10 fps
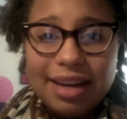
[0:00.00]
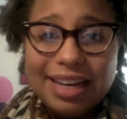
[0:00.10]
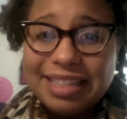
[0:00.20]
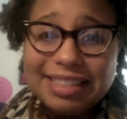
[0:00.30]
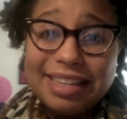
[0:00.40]

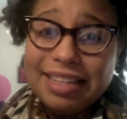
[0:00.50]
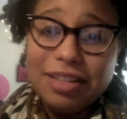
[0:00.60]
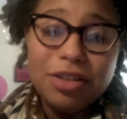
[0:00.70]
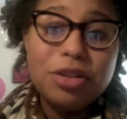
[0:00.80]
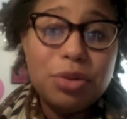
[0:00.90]
because
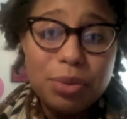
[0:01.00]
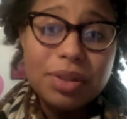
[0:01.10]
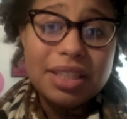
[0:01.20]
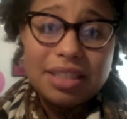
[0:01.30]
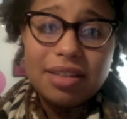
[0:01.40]
you
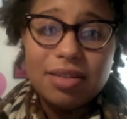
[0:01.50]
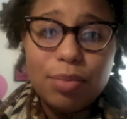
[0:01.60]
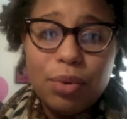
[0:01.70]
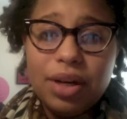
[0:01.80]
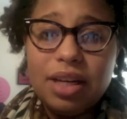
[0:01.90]
will get
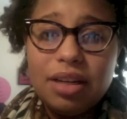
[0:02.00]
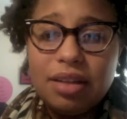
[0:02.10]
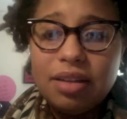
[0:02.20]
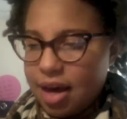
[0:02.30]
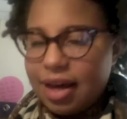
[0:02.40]
disappointed.
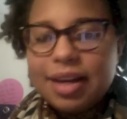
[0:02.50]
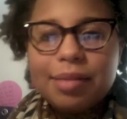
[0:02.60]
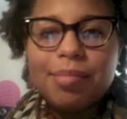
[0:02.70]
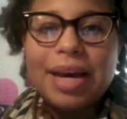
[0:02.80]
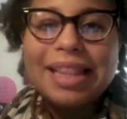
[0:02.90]

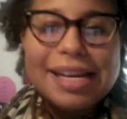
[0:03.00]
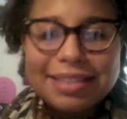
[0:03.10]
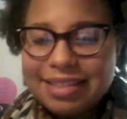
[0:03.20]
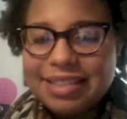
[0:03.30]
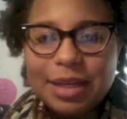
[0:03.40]
My
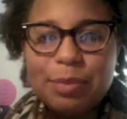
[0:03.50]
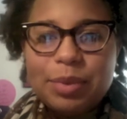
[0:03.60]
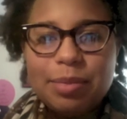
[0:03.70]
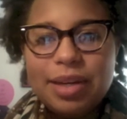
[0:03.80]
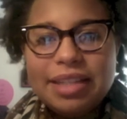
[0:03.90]
last tip
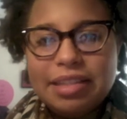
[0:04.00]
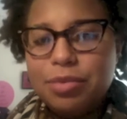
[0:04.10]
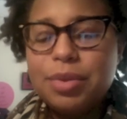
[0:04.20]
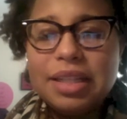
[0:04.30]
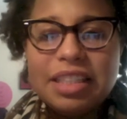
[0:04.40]
would be to
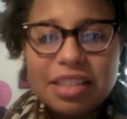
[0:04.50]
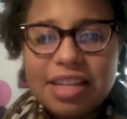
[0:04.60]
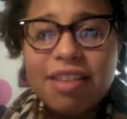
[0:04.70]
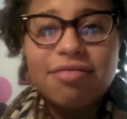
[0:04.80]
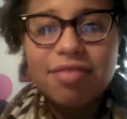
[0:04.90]
really just
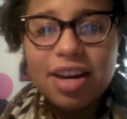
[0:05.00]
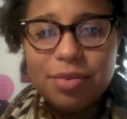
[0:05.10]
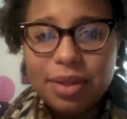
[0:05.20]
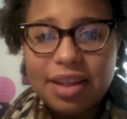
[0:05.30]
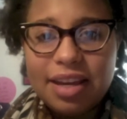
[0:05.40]
have
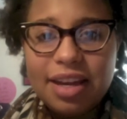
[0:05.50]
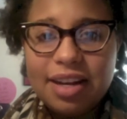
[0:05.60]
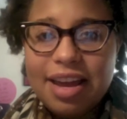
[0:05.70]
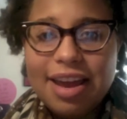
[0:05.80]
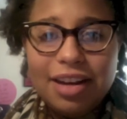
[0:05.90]
fun with
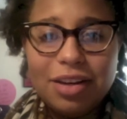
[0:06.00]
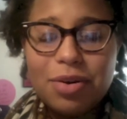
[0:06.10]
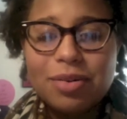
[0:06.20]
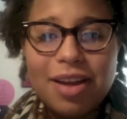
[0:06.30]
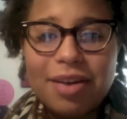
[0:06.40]
it and
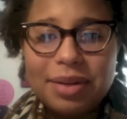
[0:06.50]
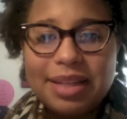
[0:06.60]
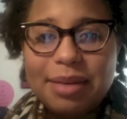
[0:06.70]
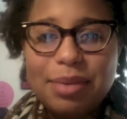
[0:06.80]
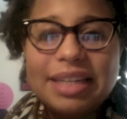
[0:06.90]
go along
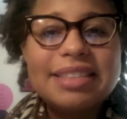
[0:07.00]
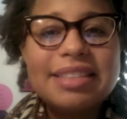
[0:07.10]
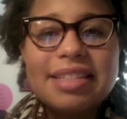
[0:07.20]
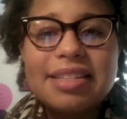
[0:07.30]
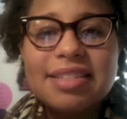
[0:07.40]
with it,
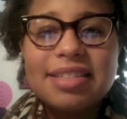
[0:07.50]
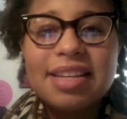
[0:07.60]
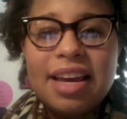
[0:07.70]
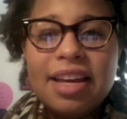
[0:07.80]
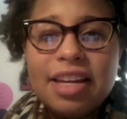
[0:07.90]
because this
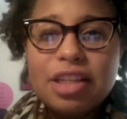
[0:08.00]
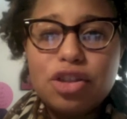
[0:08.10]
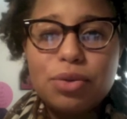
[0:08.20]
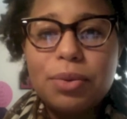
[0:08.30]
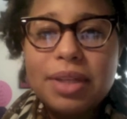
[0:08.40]

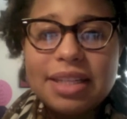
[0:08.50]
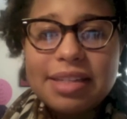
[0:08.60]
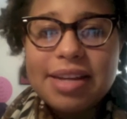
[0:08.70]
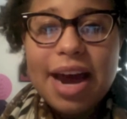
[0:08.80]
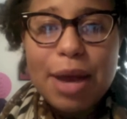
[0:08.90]
is truly the
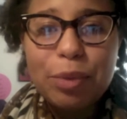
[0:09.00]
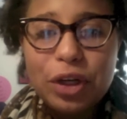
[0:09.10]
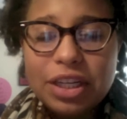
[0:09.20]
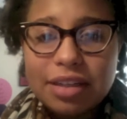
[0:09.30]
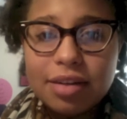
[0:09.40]
time where
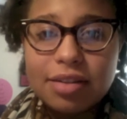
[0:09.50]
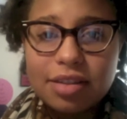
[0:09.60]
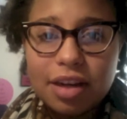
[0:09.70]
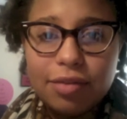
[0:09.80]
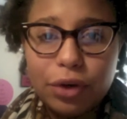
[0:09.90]
you can
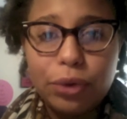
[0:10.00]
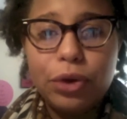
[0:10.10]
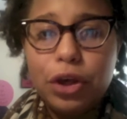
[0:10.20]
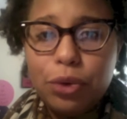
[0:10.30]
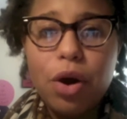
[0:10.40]
discover who
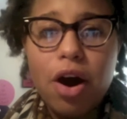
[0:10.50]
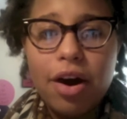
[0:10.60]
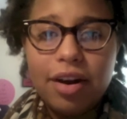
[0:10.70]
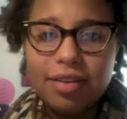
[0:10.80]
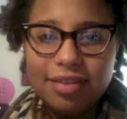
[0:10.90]
you
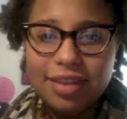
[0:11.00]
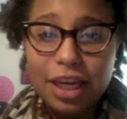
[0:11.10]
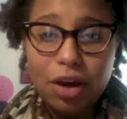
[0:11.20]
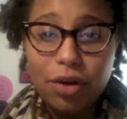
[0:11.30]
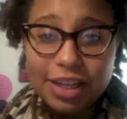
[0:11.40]
are,
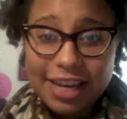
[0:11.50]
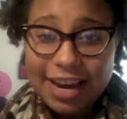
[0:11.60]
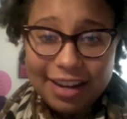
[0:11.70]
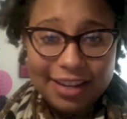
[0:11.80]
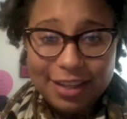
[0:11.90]
the
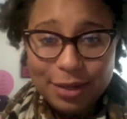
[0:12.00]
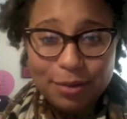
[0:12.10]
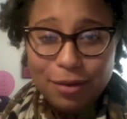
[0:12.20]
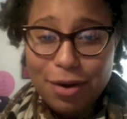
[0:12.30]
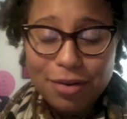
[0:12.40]
organic
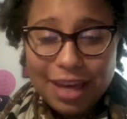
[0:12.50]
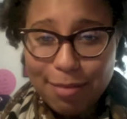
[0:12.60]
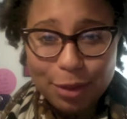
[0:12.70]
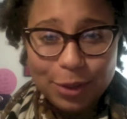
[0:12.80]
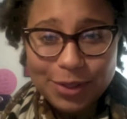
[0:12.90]
you, no
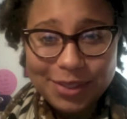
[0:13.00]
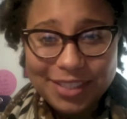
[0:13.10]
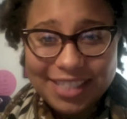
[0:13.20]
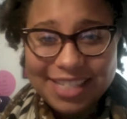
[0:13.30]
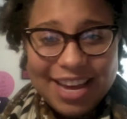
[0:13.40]

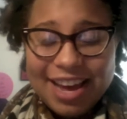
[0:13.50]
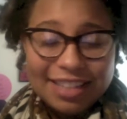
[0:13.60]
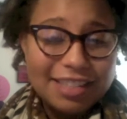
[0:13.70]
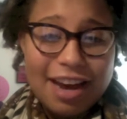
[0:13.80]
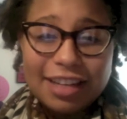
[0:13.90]
chemicals,
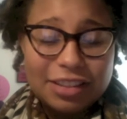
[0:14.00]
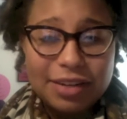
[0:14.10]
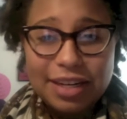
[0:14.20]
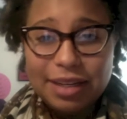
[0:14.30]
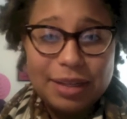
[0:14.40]
not
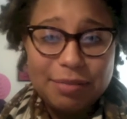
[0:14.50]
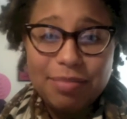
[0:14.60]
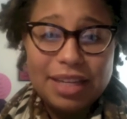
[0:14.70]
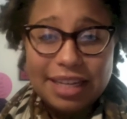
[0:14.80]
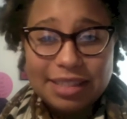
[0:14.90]
trying to
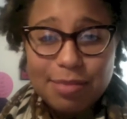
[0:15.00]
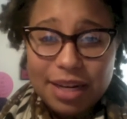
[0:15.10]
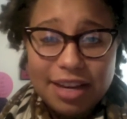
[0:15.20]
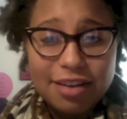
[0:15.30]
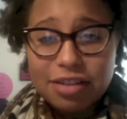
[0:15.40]
be like
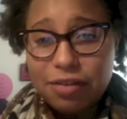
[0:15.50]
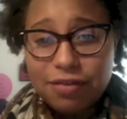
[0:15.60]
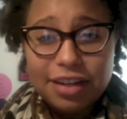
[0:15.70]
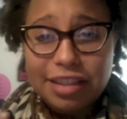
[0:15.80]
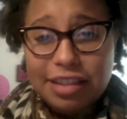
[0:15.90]
somebody else or
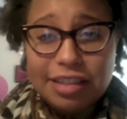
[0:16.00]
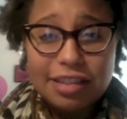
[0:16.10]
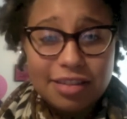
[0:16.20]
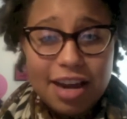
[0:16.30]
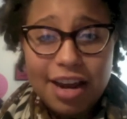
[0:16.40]
fit into
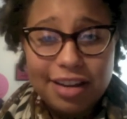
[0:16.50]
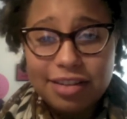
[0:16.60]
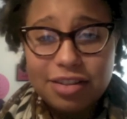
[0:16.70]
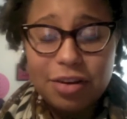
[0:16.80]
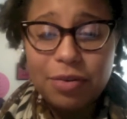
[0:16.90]
society a
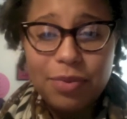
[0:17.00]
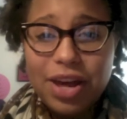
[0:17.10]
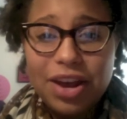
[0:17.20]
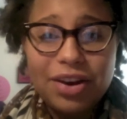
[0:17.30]
certain way or